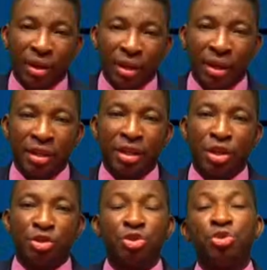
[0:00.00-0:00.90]
And let's get
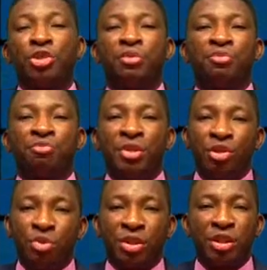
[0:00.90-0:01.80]
on to some
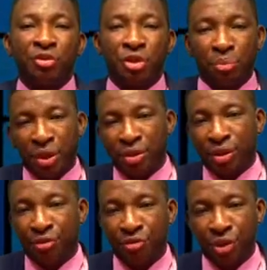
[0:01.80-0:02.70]
interesting developments in
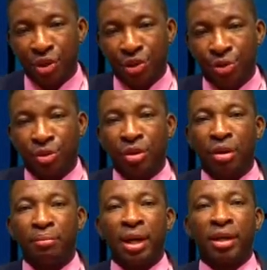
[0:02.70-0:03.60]
the financial
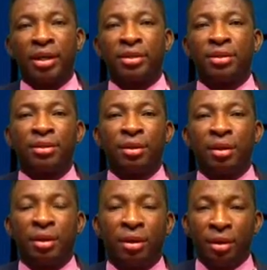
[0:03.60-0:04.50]
markets.
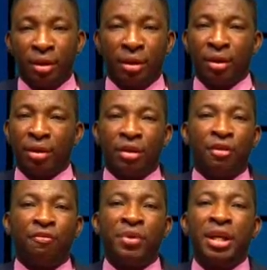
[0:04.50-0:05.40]

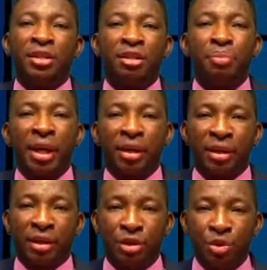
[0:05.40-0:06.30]
Fidelity Bank
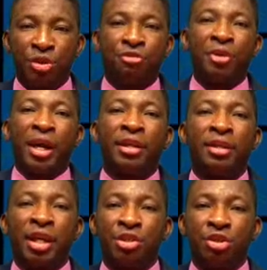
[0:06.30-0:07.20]
notified the
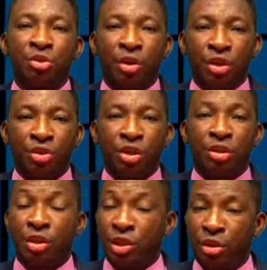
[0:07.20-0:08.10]
Nigeria Stock Exchange
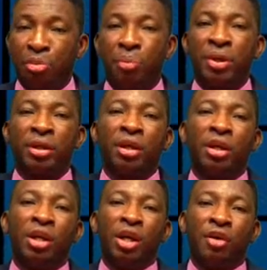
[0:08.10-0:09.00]
and general public
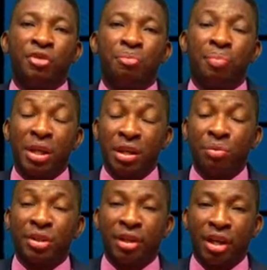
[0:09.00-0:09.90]
of the impending
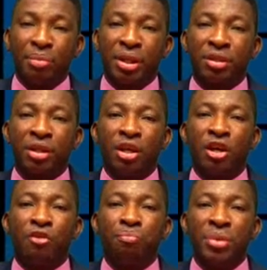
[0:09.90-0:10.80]
retirement
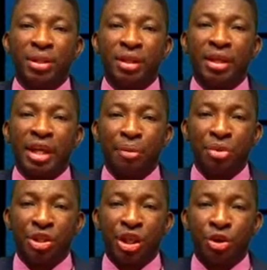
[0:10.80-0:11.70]
of Mr.
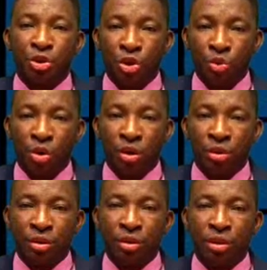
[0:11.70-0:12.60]
Nnamdi J. Okonkwo,
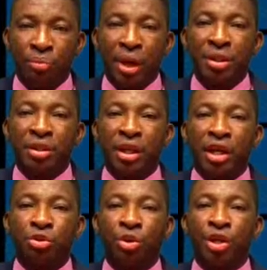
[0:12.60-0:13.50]
the Managing
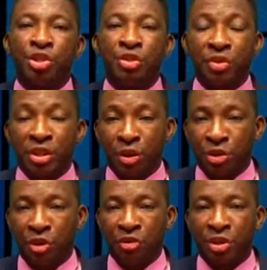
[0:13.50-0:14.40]
Director and Chief Executive
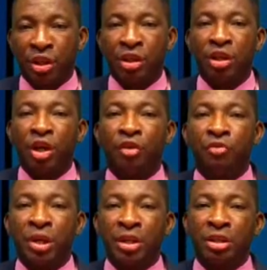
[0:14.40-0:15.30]
Officer of
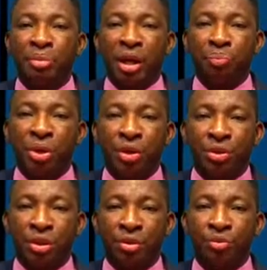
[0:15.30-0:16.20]
Fidelity Bank
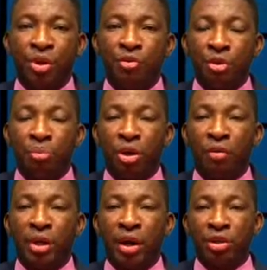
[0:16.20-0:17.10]
PLC, from the Board of
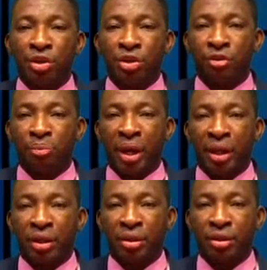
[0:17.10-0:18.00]
Directors of the bank.
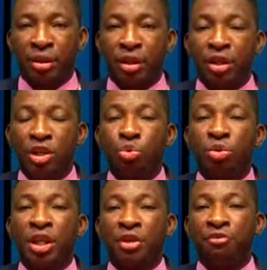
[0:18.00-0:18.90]
This will
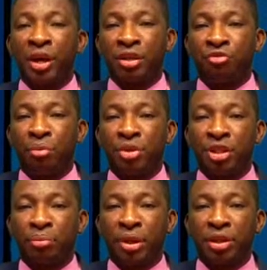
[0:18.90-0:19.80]
take effect from
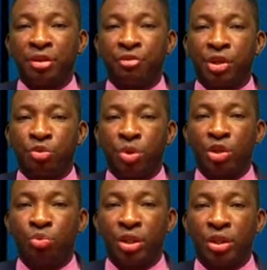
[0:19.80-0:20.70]
December 31st,
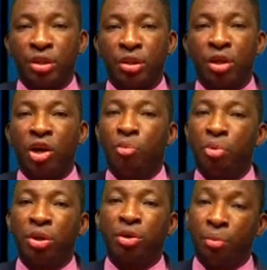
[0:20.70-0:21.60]
2020,
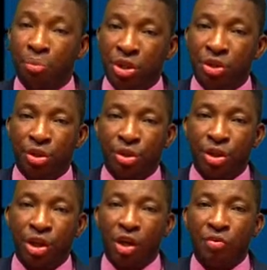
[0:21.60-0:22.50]
upon completion
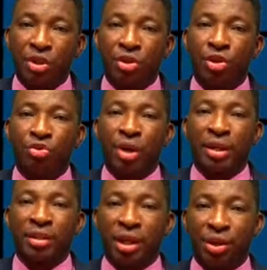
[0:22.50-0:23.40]
of his
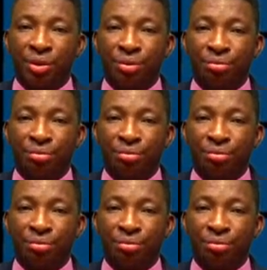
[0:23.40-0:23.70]
contract tenure.